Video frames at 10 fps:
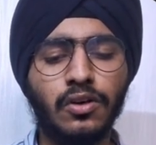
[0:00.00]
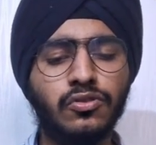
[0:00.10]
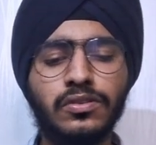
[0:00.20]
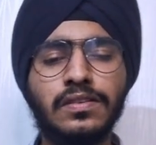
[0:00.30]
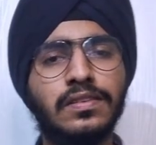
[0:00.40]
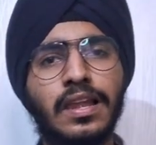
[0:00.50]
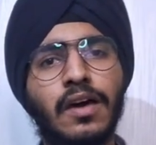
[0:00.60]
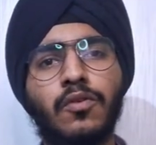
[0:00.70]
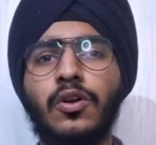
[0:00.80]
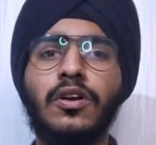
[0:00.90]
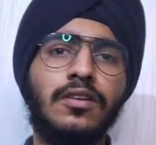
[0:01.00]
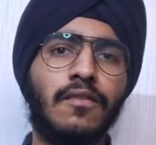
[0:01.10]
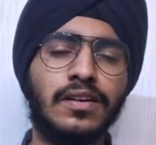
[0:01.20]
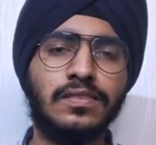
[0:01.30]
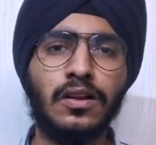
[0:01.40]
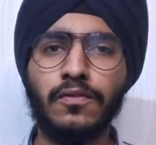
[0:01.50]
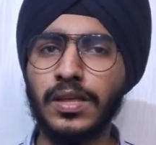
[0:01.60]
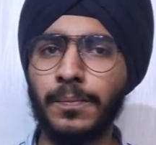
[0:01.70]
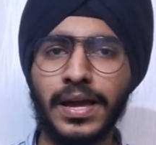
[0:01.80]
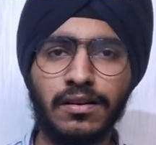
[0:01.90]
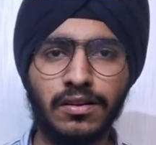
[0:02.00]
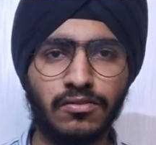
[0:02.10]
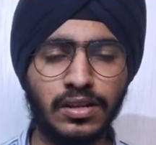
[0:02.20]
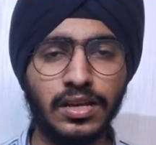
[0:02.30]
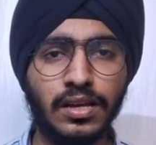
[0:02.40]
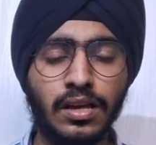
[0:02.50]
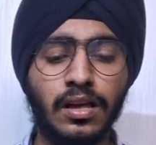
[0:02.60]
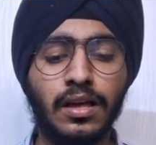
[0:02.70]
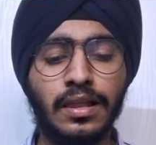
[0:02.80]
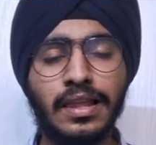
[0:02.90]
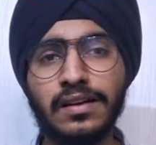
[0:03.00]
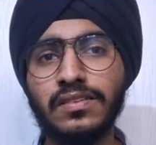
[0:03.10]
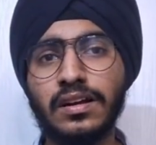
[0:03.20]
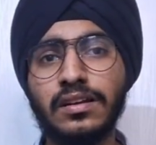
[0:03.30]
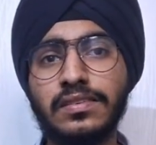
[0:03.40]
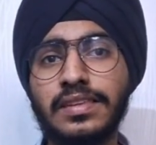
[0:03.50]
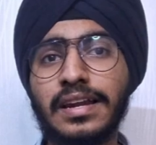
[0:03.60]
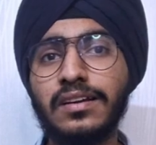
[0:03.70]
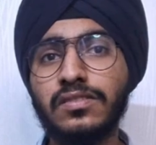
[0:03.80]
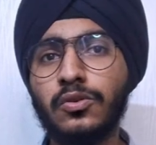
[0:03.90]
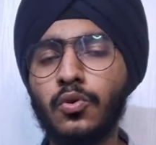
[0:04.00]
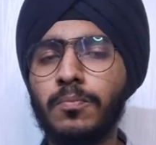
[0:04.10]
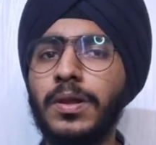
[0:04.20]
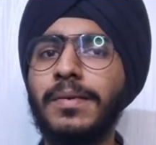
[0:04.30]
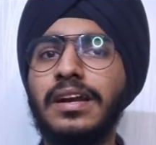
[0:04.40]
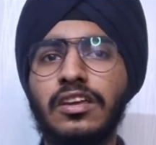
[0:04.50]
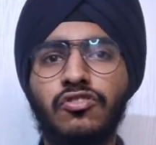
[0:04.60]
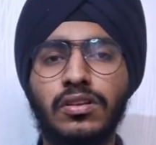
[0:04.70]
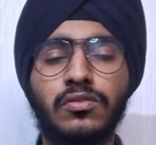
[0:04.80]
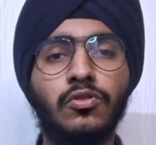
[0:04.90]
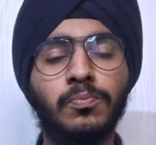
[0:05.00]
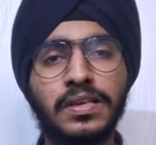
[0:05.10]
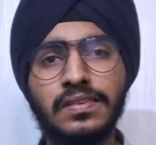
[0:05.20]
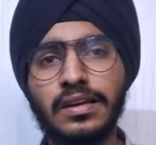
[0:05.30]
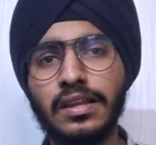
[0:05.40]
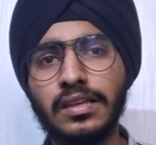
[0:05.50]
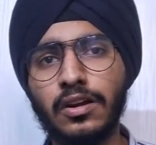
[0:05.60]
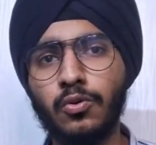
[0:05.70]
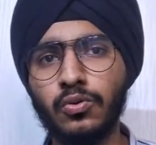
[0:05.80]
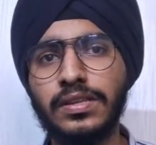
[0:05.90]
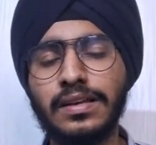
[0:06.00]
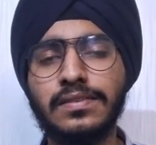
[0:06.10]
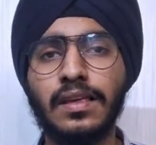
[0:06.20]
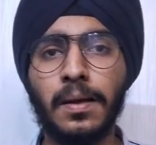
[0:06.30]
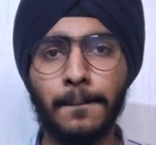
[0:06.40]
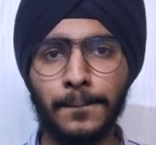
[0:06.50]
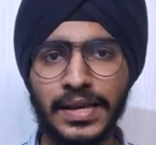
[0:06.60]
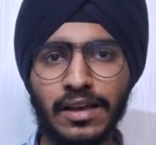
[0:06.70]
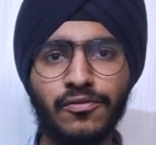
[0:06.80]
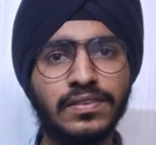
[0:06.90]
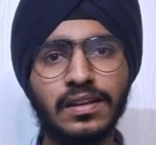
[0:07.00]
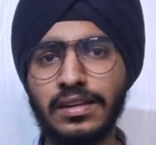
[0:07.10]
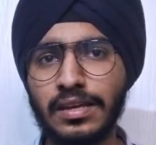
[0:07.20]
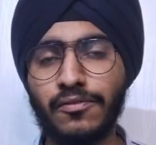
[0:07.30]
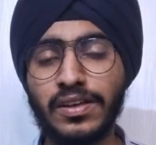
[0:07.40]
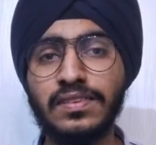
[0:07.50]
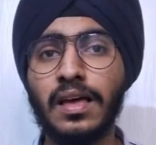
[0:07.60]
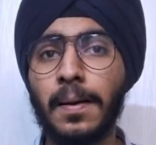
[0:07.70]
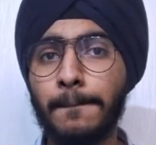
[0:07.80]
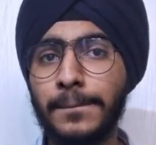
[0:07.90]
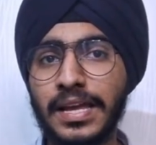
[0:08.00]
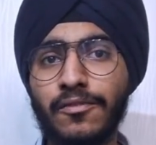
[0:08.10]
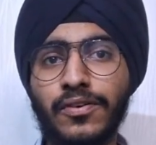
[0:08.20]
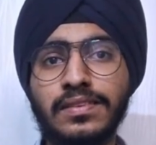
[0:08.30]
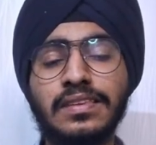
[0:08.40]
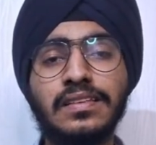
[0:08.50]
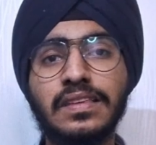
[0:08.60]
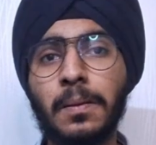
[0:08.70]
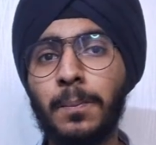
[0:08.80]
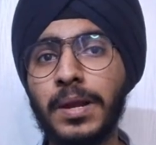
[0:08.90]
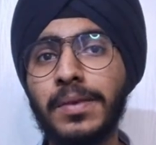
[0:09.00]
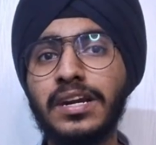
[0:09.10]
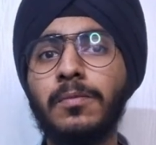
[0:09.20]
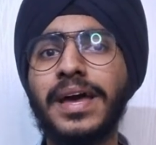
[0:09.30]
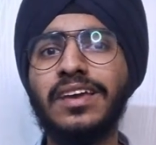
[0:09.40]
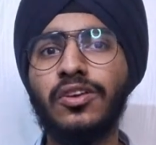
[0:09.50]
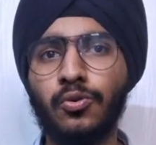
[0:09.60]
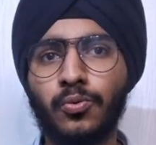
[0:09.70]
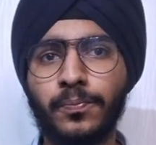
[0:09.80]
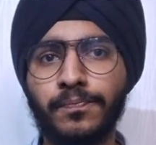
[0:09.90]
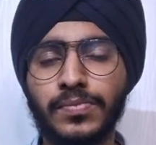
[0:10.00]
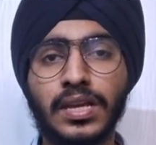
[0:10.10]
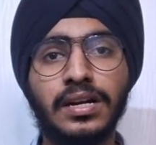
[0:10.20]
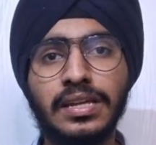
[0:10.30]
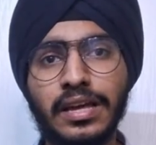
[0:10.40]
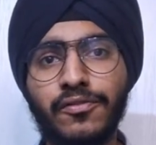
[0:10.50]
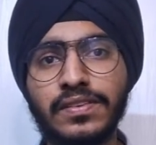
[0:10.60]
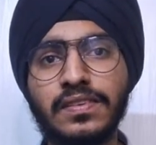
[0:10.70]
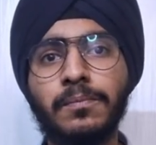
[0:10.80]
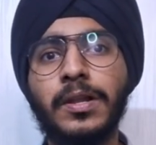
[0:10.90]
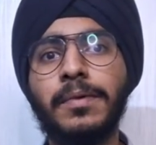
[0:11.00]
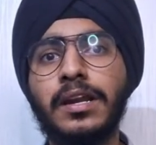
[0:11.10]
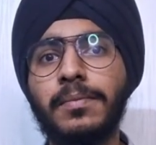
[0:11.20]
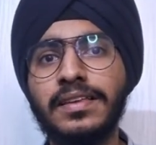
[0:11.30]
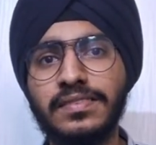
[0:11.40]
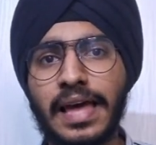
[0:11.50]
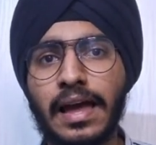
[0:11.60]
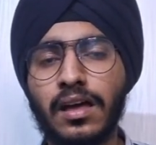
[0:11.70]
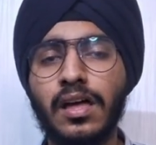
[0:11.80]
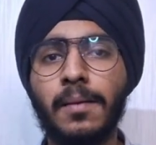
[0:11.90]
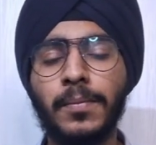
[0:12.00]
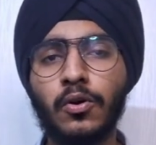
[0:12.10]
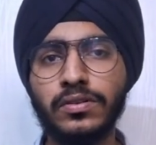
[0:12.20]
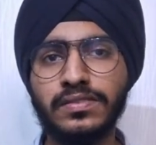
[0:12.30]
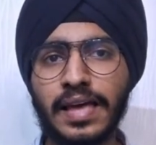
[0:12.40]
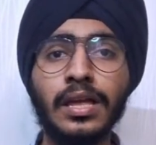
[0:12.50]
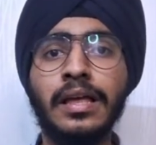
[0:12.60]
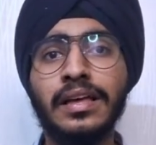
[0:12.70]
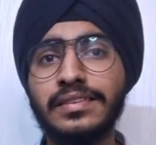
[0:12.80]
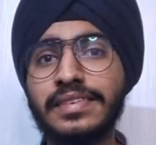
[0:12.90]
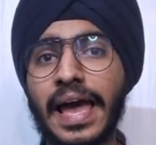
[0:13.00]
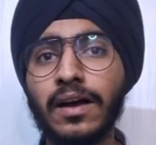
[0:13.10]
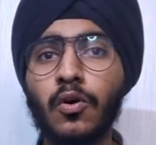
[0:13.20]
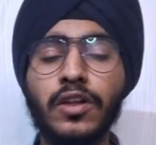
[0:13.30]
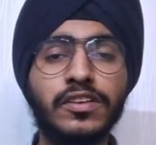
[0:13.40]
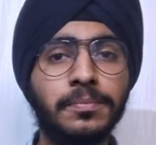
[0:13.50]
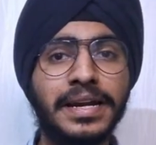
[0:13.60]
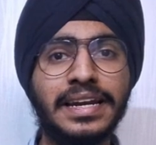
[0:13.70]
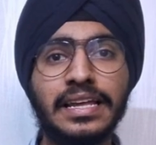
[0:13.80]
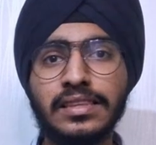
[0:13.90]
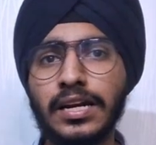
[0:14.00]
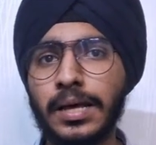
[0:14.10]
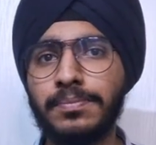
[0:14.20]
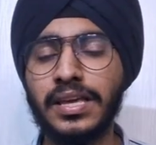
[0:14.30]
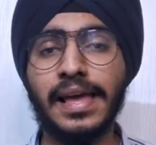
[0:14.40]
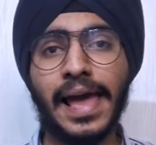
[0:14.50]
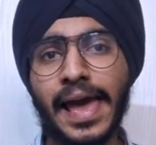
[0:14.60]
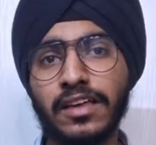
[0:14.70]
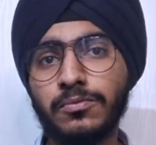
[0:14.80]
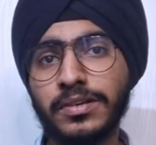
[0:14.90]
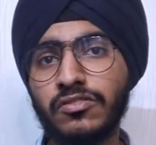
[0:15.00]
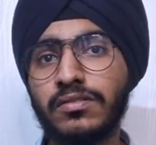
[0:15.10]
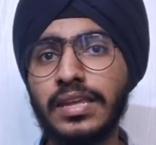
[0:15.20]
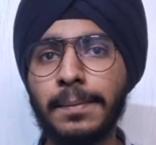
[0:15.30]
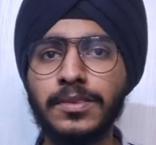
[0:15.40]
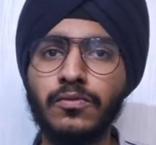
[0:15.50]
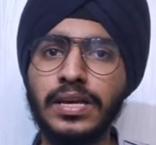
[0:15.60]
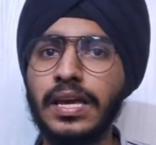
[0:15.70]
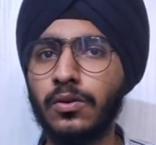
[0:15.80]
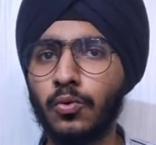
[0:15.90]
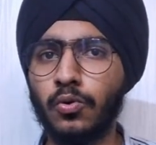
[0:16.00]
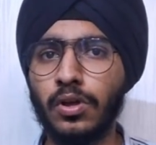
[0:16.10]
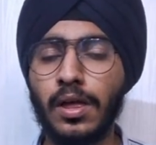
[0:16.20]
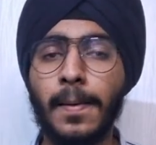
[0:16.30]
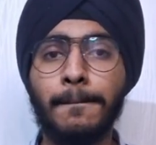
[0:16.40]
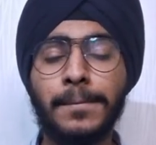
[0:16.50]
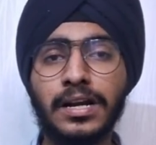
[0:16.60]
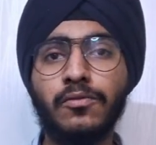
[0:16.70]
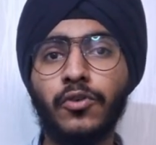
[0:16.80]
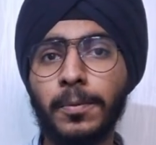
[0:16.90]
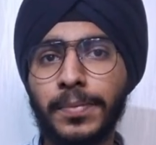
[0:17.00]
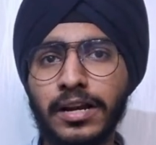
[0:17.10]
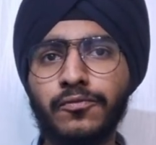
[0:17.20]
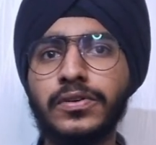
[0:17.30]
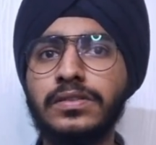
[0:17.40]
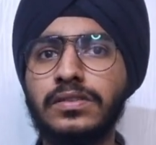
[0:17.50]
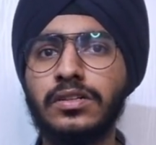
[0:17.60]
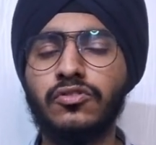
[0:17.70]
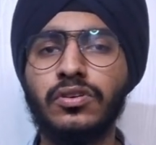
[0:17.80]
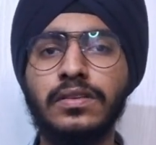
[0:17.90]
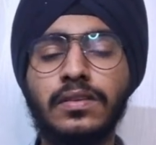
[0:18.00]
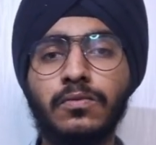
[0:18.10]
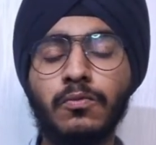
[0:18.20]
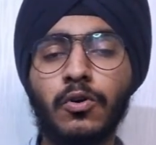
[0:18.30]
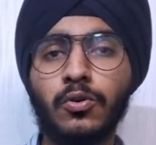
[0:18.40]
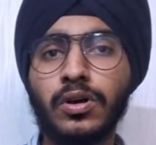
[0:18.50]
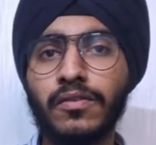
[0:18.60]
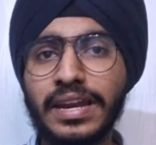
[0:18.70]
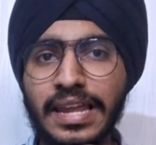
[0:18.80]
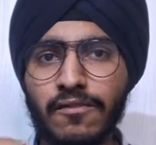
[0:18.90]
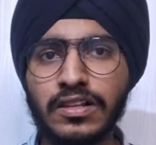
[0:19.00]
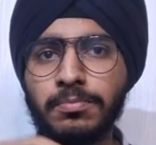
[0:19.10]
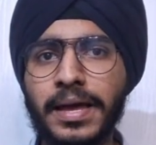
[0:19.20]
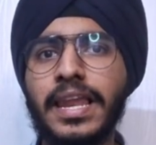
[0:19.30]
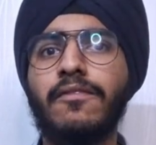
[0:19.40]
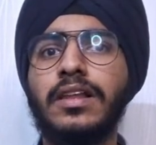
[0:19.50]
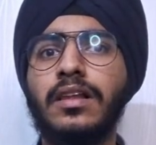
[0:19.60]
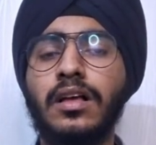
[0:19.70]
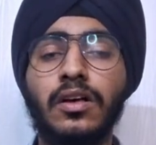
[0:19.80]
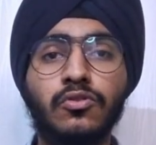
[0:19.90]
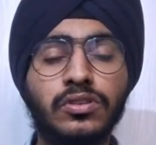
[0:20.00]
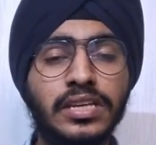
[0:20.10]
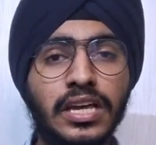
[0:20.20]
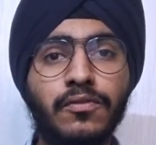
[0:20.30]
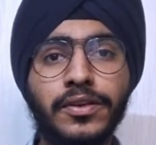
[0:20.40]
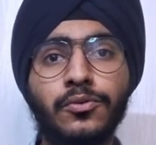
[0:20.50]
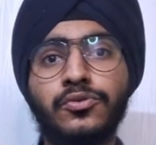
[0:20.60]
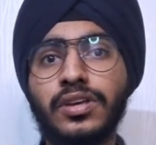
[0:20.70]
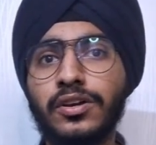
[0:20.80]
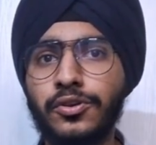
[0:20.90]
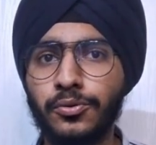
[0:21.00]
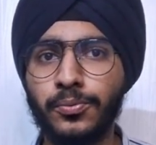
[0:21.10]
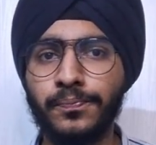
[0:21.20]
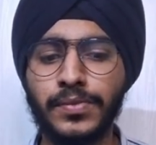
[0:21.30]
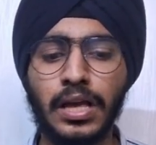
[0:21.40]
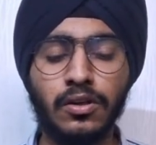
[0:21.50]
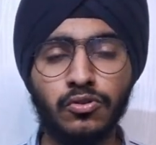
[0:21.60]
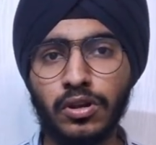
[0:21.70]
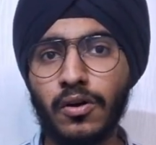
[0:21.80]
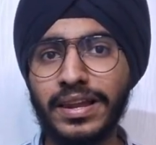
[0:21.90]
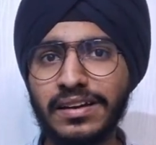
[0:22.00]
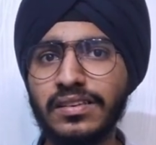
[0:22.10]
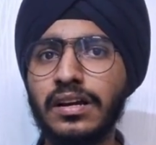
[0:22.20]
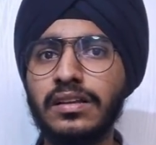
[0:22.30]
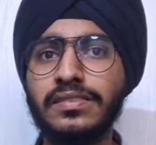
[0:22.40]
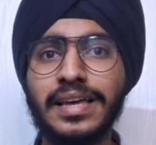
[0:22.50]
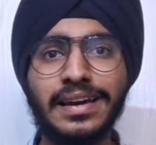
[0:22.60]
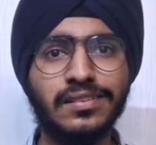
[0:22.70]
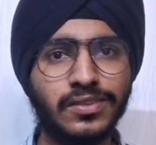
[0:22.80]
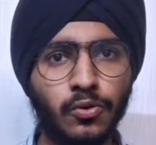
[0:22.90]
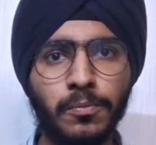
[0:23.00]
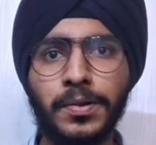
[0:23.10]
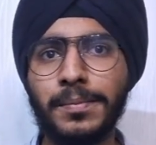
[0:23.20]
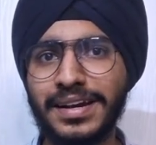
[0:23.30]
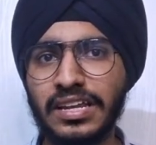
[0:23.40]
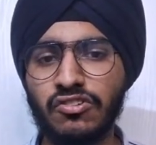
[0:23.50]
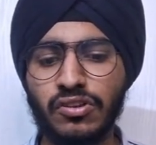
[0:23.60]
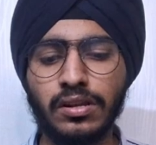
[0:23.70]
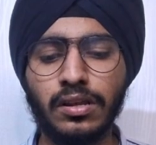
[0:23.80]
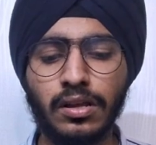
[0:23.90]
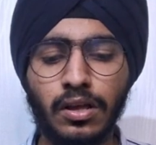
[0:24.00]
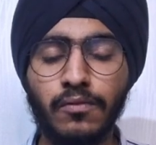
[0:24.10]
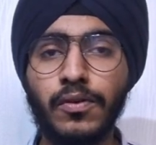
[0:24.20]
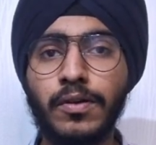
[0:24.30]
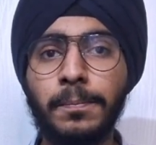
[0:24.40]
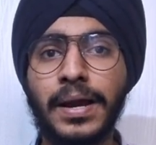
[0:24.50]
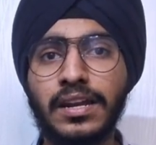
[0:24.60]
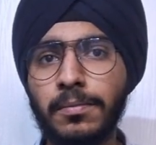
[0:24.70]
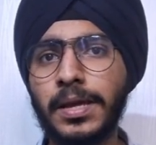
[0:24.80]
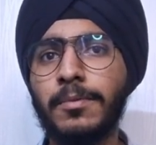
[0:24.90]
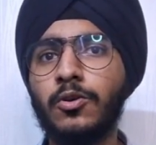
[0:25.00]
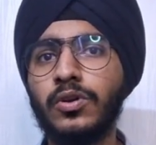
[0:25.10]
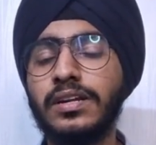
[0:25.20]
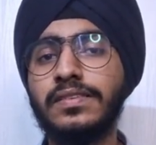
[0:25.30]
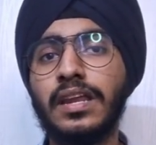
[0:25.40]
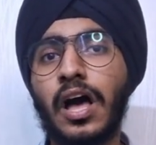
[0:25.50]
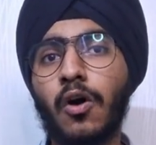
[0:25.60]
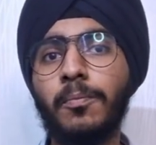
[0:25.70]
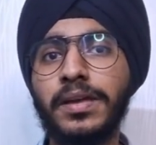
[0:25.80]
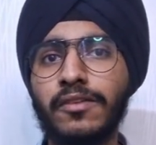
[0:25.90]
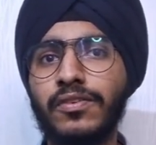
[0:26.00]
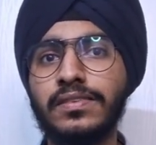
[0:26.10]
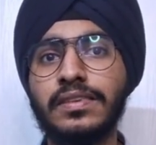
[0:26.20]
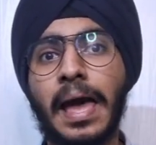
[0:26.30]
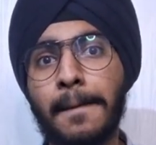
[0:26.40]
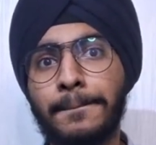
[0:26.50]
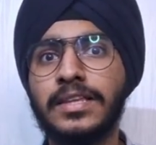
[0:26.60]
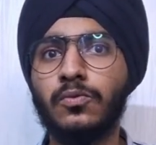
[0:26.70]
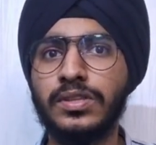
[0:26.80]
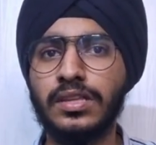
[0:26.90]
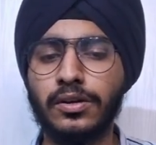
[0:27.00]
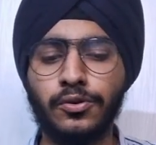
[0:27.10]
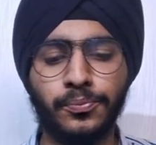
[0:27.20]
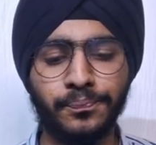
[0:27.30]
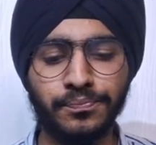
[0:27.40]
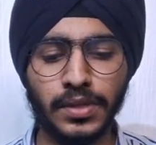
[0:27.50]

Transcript: So this is a level order traversal of the binary tree. Let's understand its queue implementation. So basically there are two things, BFS and DFS. BFS is implemented by queue, DFS is implemented by stack, because stack always maintain the depth, as much depth we can go. But for breadth first search, since we want to cover levels by level, so there we use a queue. So now let's understand its queue implementation. We will better be able to understand how BFS happens with the queue.